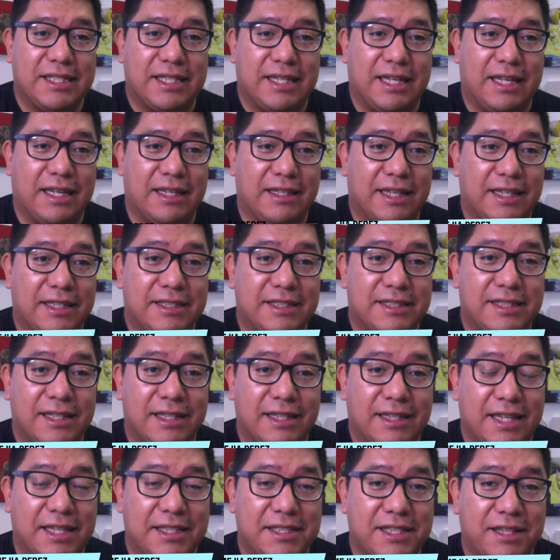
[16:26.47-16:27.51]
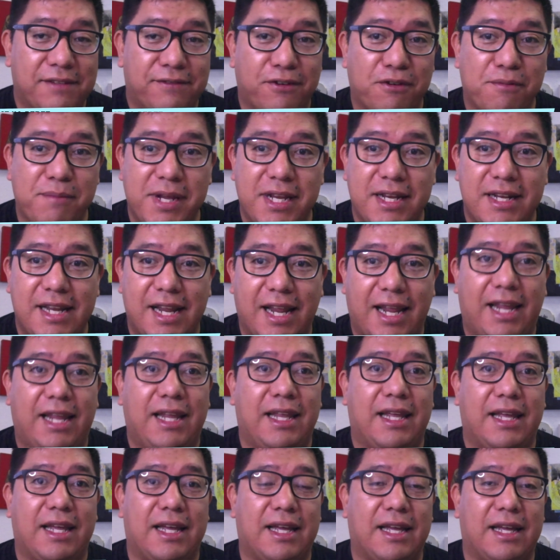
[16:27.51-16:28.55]
That's it for me
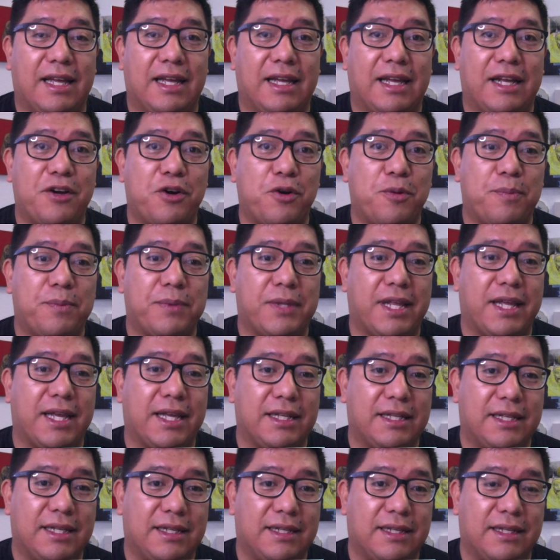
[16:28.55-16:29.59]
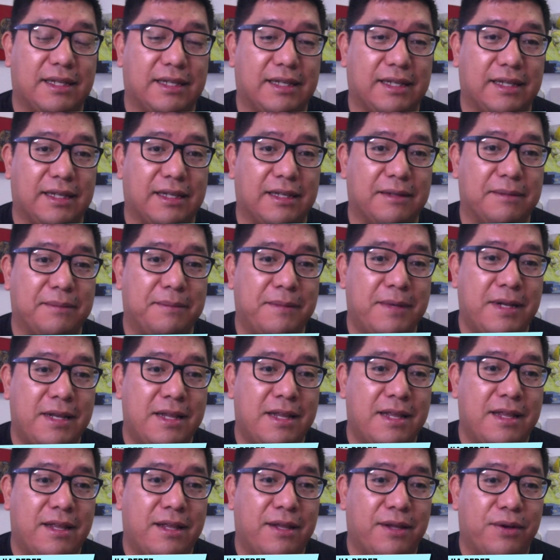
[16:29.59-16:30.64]
today. I hope that
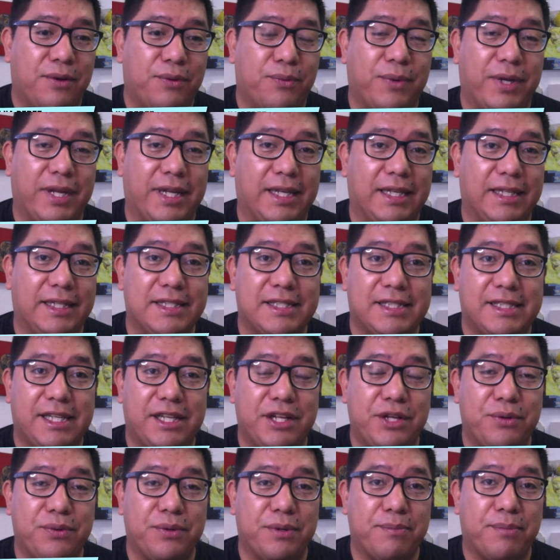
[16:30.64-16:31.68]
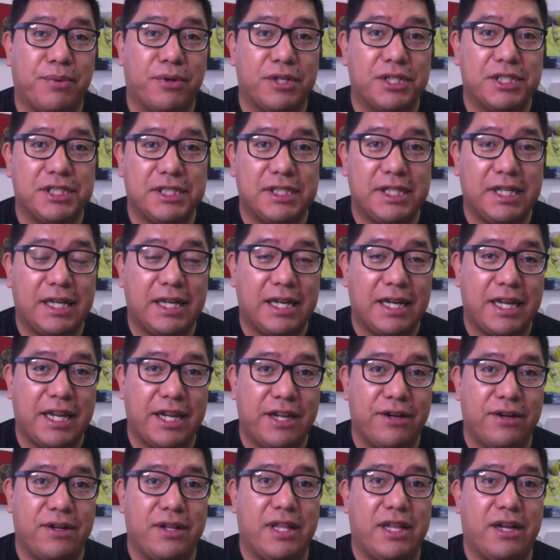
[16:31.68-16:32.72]
we see you in person
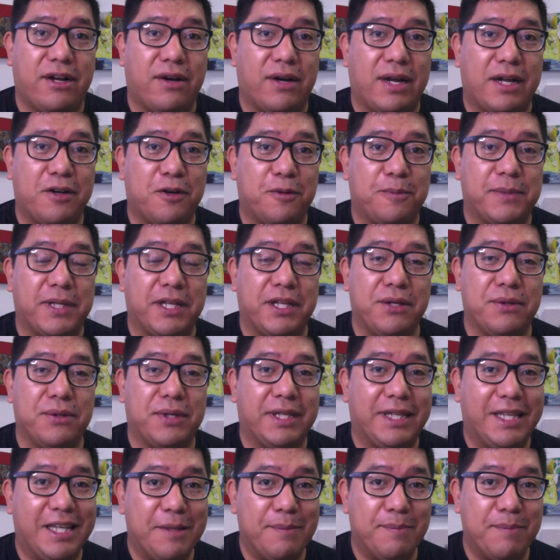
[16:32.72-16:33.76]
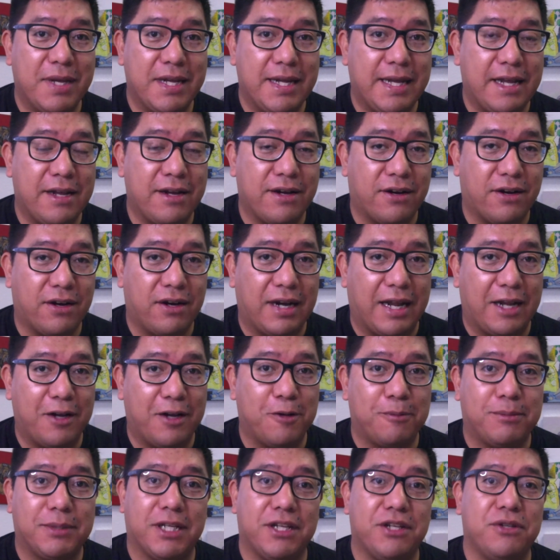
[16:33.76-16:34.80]
here and there. I hope that you keep making art. I
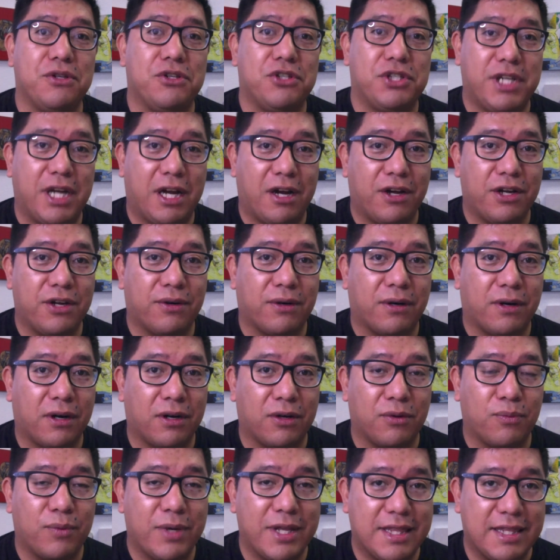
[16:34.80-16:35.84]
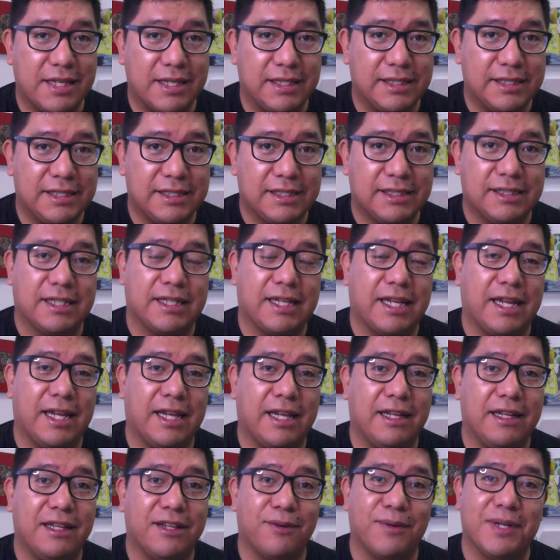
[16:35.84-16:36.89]
hope that you share your art with us
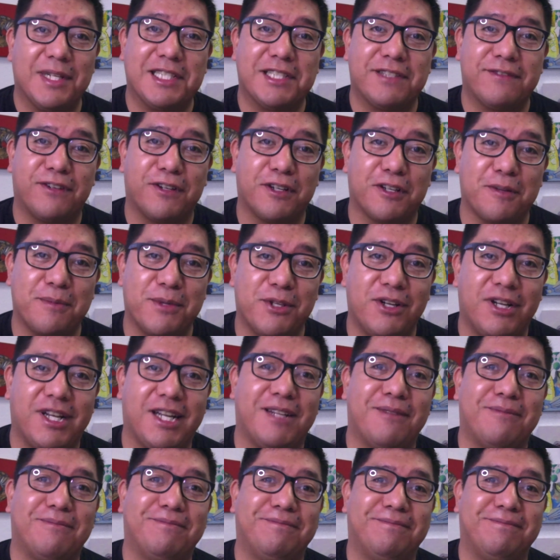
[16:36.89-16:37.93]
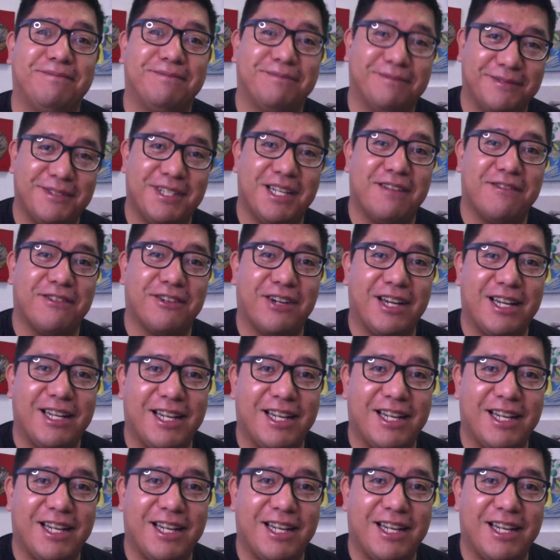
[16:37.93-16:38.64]
and the rest of our community. You have a great day.